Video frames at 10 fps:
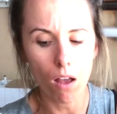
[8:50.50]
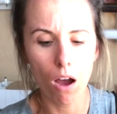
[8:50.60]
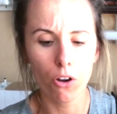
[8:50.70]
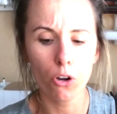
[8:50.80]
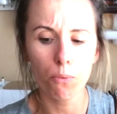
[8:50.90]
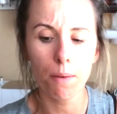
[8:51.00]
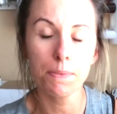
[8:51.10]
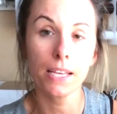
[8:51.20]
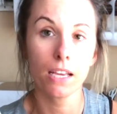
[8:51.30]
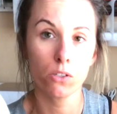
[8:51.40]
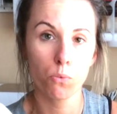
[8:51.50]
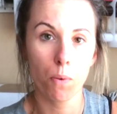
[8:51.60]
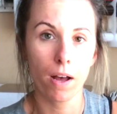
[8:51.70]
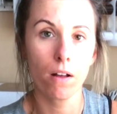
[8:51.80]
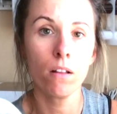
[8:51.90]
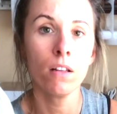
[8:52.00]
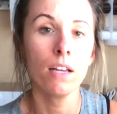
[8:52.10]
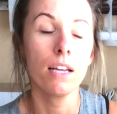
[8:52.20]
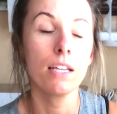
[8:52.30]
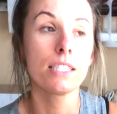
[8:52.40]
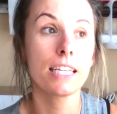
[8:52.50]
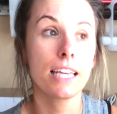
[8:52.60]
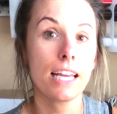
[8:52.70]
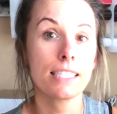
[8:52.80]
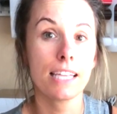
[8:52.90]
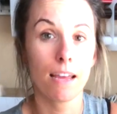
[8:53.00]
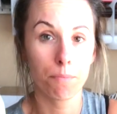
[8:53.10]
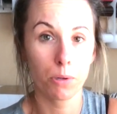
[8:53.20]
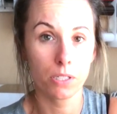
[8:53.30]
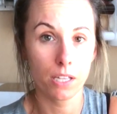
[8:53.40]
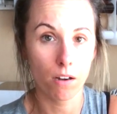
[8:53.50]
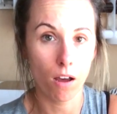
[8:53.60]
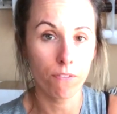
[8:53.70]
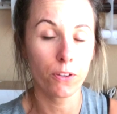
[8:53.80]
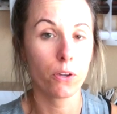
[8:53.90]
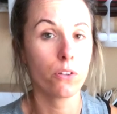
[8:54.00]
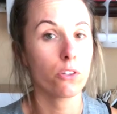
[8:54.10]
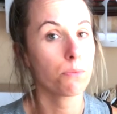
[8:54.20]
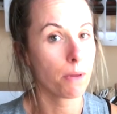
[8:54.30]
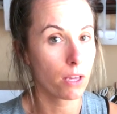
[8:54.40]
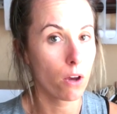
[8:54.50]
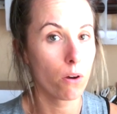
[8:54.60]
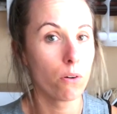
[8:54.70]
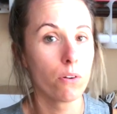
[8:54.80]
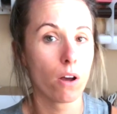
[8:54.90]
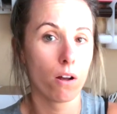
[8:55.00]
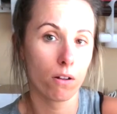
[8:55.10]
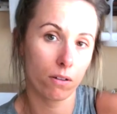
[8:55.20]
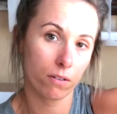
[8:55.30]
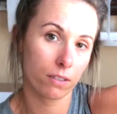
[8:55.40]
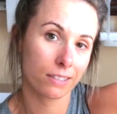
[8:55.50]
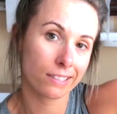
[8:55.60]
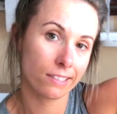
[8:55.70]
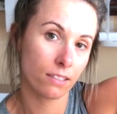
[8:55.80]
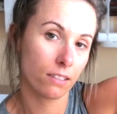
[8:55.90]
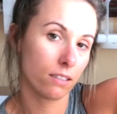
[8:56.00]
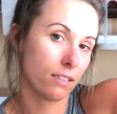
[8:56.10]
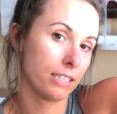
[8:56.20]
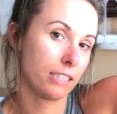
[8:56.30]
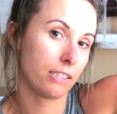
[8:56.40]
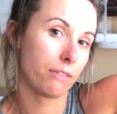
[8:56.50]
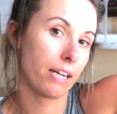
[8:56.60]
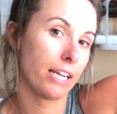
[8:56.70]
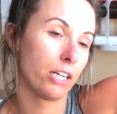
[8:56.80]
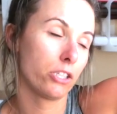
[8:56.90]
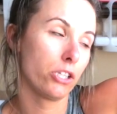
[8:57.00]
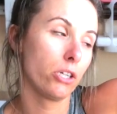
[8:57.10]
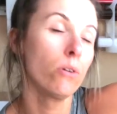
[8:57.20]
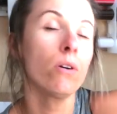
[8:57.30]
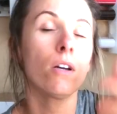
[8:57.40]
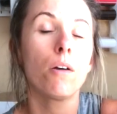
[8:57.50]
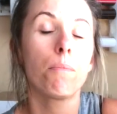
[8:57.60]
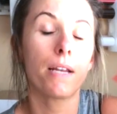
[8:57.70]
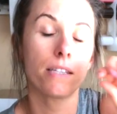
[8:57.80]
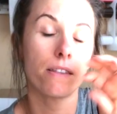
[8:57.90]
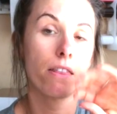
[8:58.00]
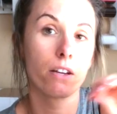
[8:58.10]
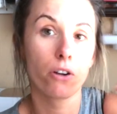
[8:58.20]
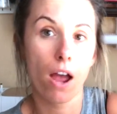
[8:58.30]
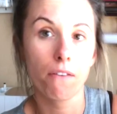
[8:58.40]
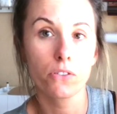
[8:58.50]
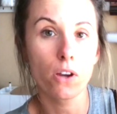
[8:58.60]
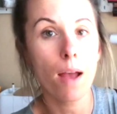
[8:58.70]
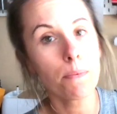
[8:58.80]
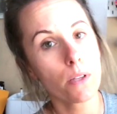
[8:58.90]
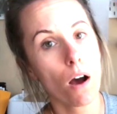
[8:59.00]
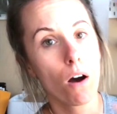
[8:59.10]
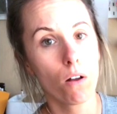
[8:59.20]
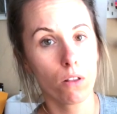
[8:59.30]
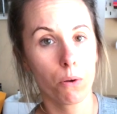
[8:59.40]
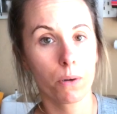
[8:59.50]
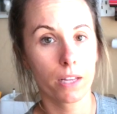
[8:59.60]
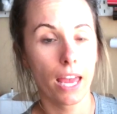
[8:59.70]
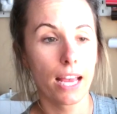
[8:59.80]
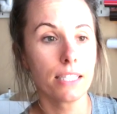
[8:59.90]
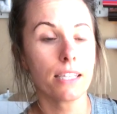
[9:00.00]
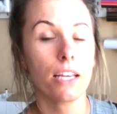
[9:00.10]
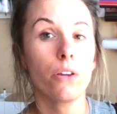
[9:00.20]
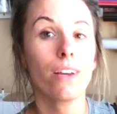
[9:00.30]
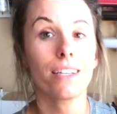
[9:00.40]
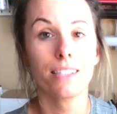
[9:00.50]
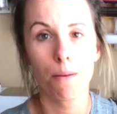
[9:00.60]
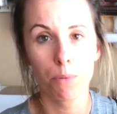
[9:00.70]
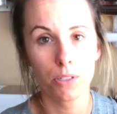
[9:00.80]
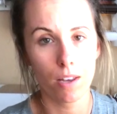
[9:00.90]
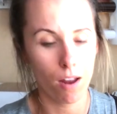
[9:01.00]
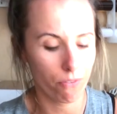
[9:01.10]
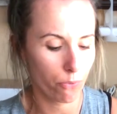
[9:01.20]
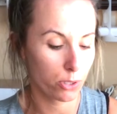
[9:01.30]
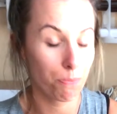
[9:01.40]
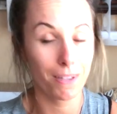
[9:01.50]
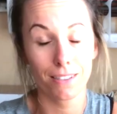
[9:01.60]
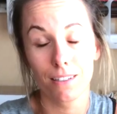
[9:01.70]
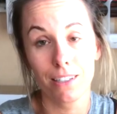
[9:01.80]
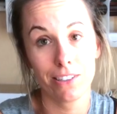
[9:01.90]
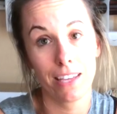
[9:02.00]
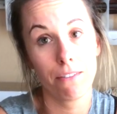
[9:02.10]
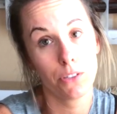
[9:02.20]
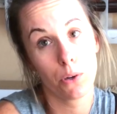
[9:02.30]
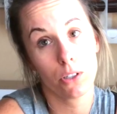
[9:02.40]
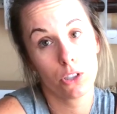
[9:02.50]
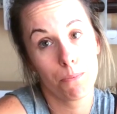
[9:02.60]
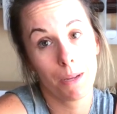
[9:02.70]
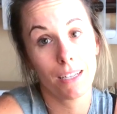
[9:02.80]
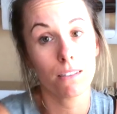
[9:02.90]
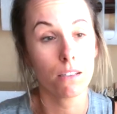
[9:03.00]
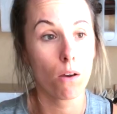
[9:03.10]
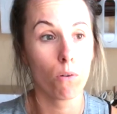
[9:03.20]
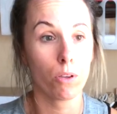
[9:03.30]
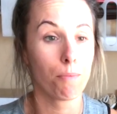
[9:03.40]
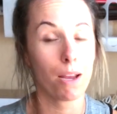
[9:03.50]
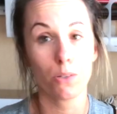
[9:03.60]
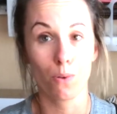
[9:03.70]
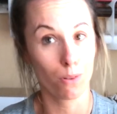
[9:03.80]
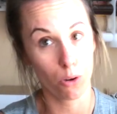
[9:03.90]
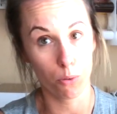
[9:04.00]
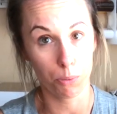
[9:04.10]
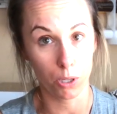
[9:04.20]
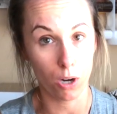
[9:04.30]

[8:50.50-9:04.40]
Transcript: on her website as well. To get 10% off, you can use my code. I'll list it right here too, but it's the craft scraps, all lowercase, and you can get 10% off, which basically saves you on shipping. So you might as well load up your